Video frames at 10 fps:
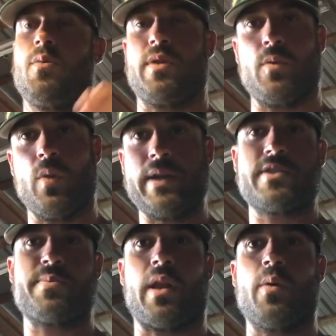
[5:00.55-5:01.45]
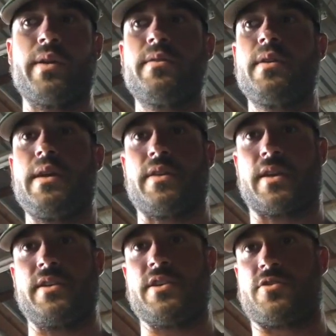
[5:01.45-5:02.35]
when the wind is blowing and the
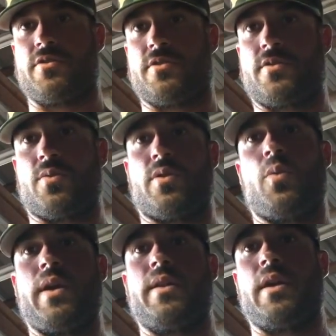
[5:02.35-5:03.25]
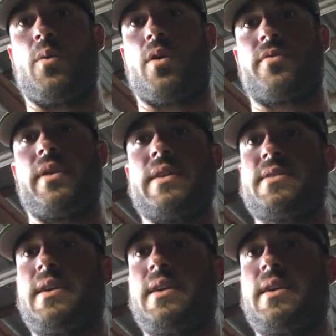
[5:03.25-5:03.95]
conditions were the way that they were for that